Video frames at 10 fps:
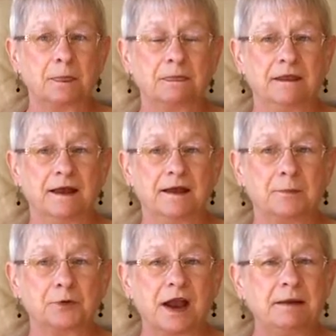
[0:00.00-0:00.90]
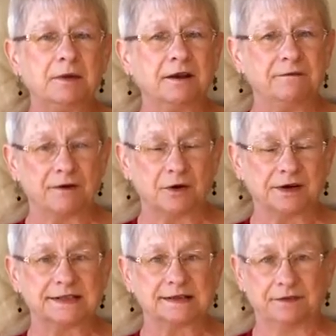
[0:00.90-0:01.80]
the primary
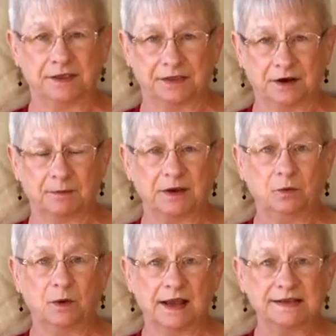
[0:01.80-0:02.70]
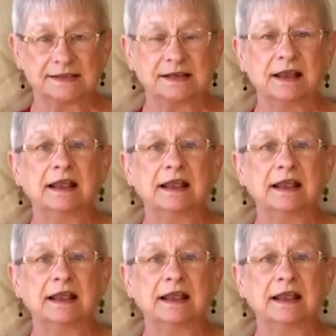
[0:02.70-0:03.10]
focus of the therapy was